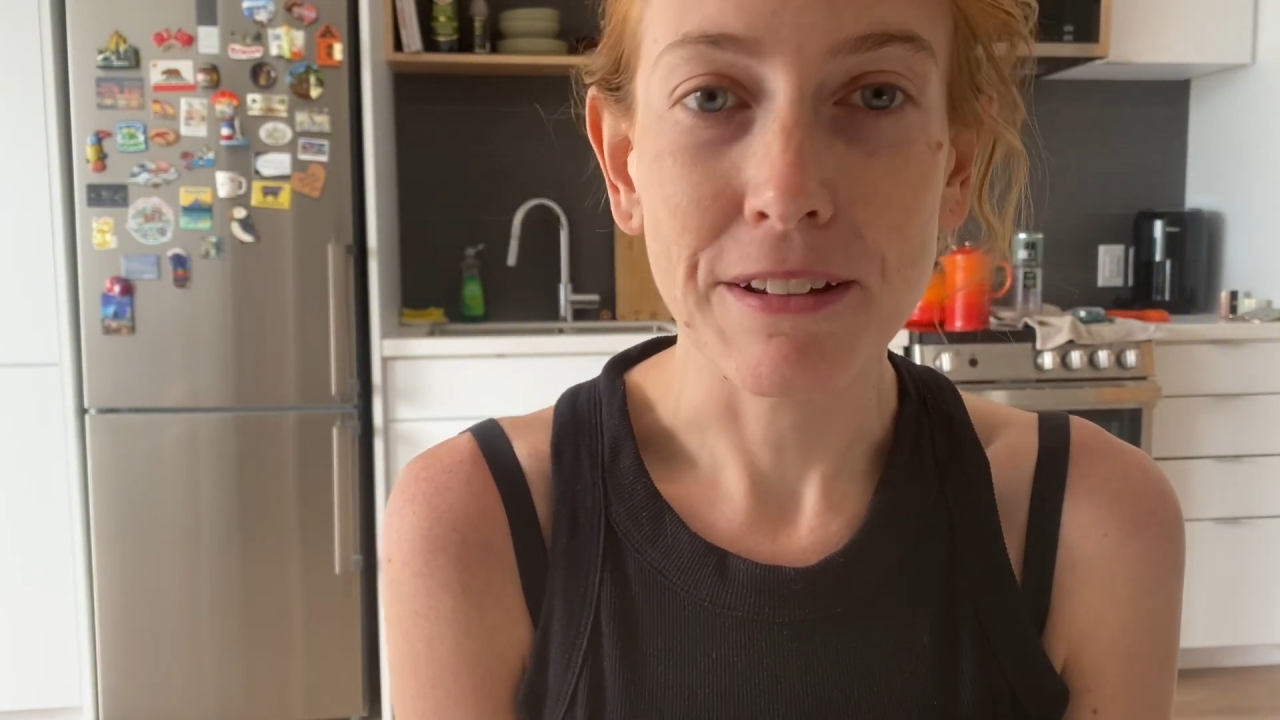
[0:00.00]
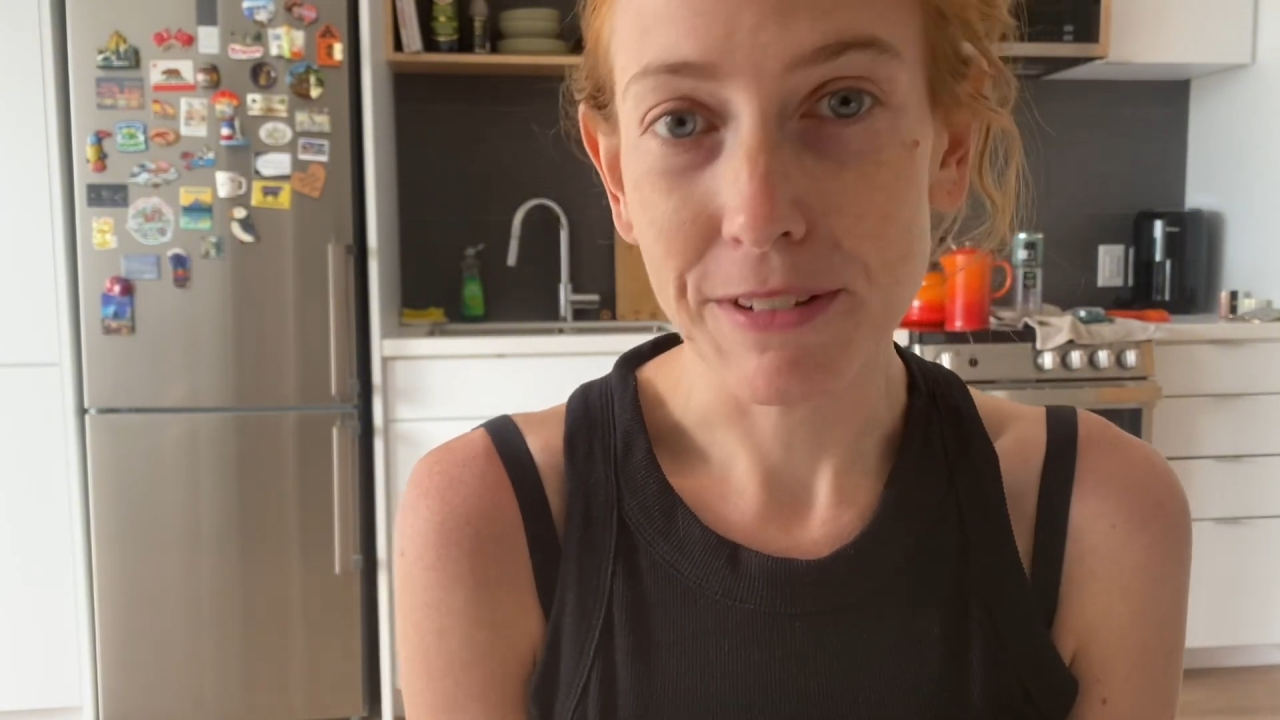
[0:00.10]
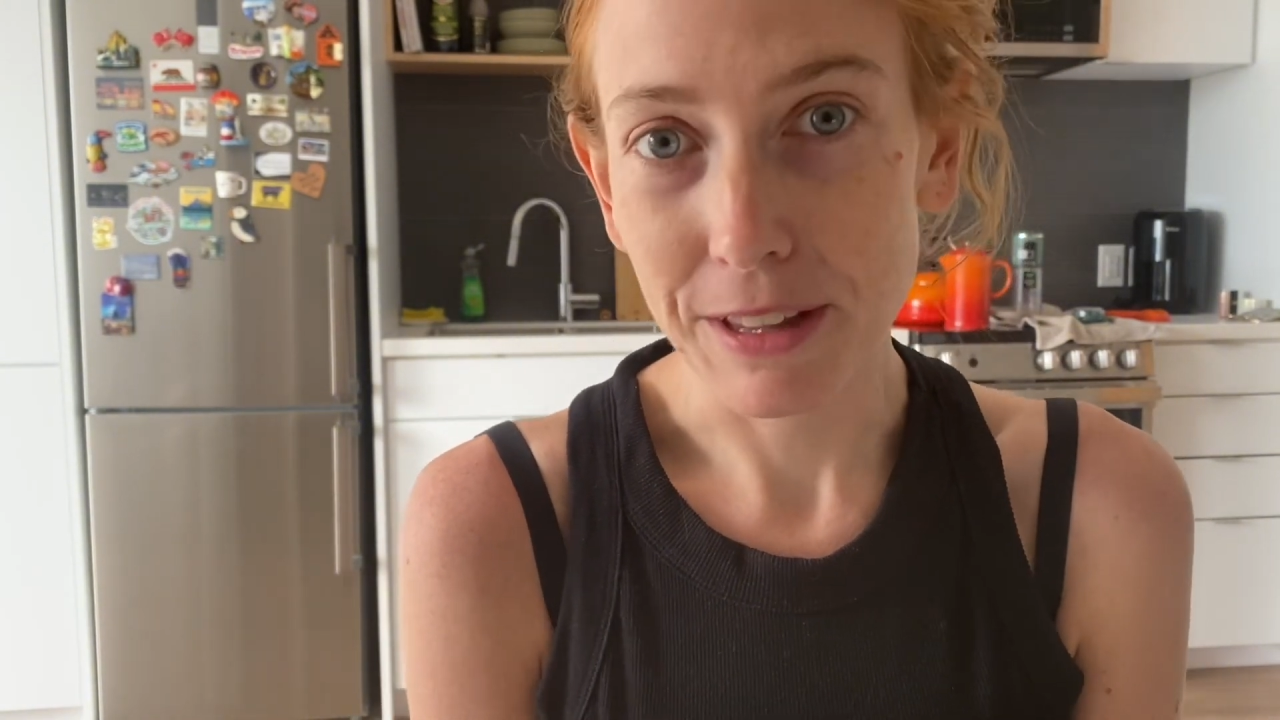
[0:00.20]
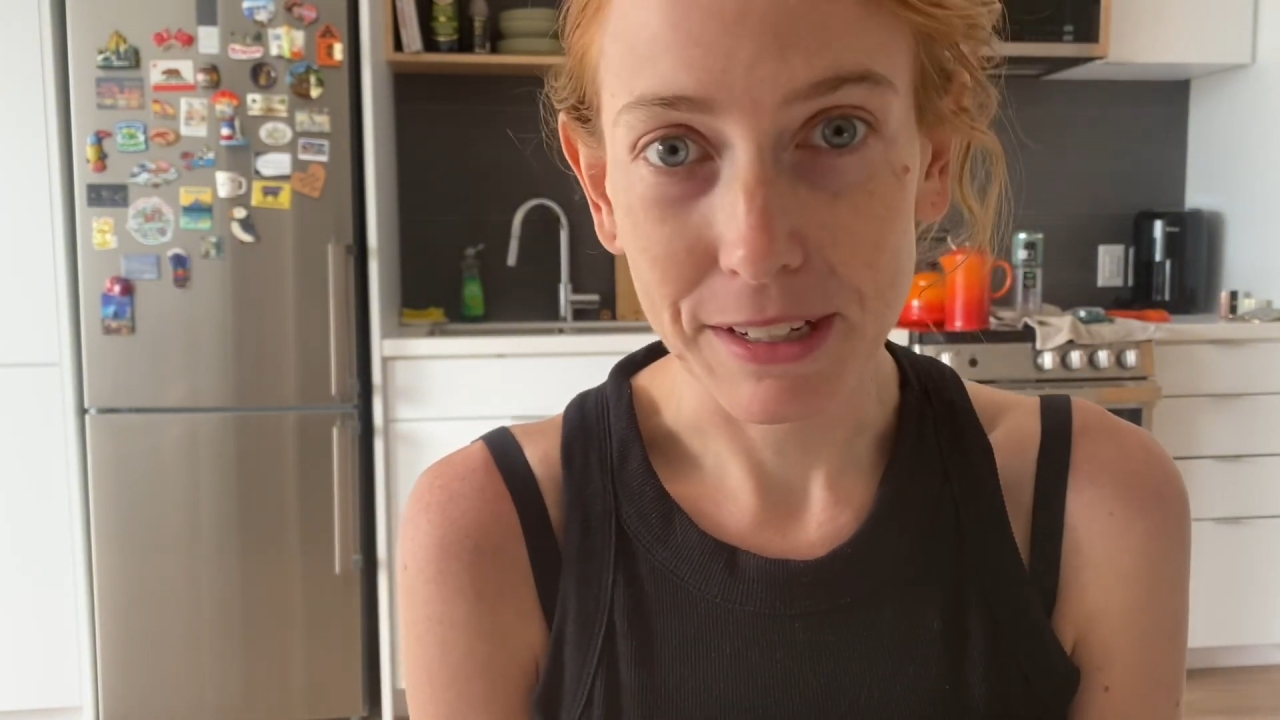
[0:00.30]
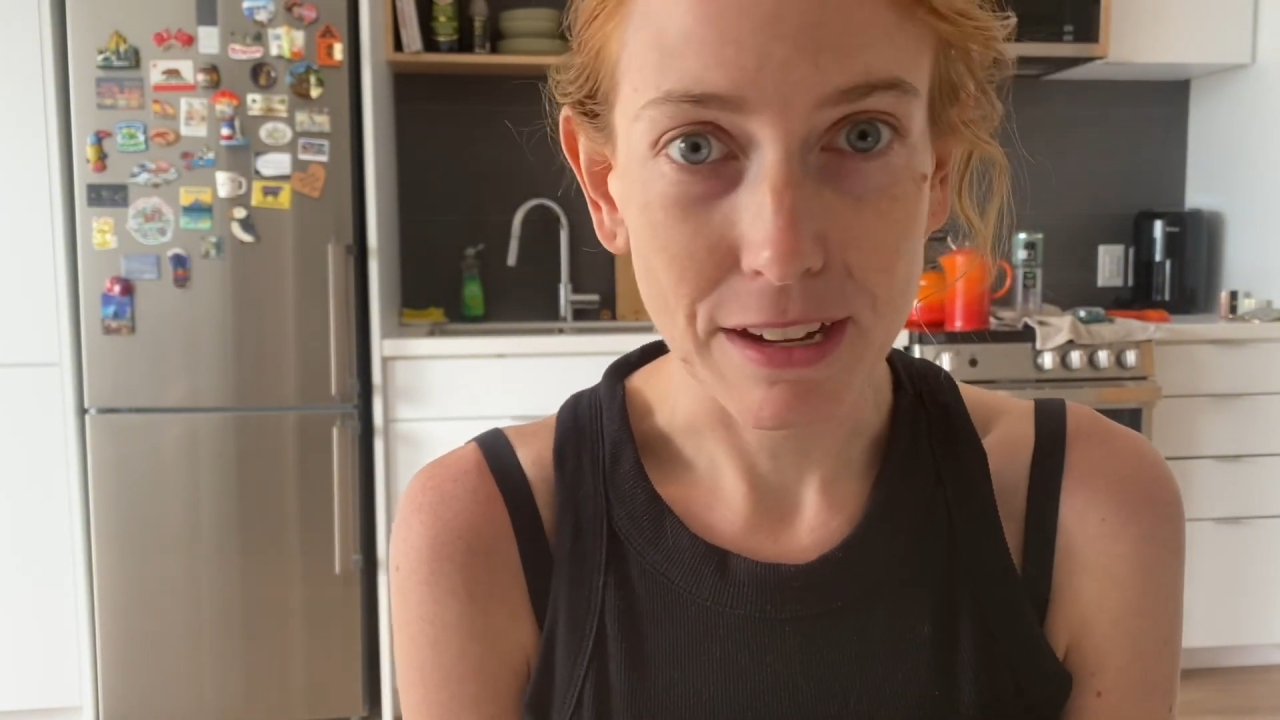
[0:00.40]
feel like I